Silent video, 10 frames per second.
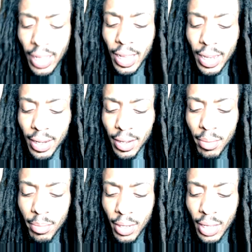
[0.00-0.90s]
And
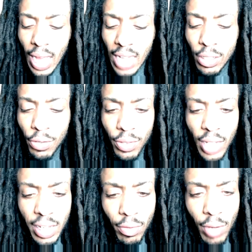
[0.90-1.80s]
I just don't feel like
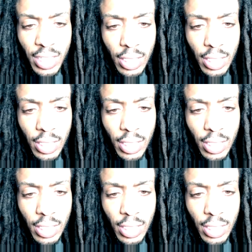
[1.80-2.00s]
he's the right